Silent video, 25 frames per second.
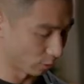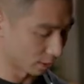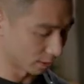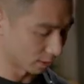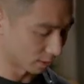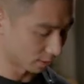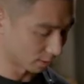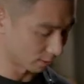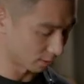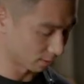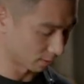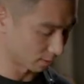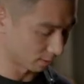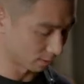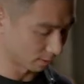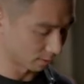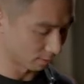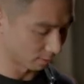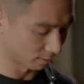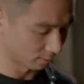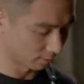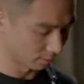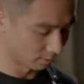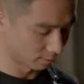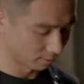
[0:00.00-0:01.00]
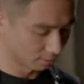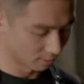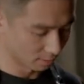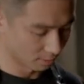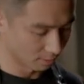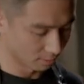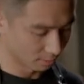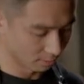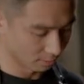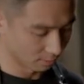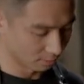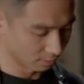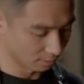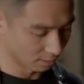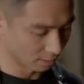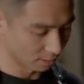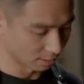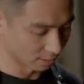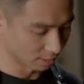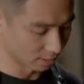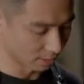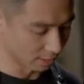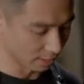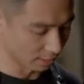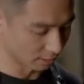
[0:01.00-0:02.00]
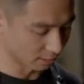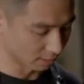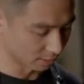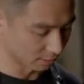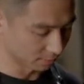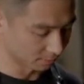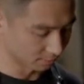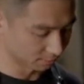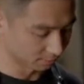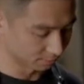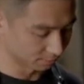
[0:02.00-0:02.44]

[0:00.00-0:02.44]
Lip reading: whisk into the eggs.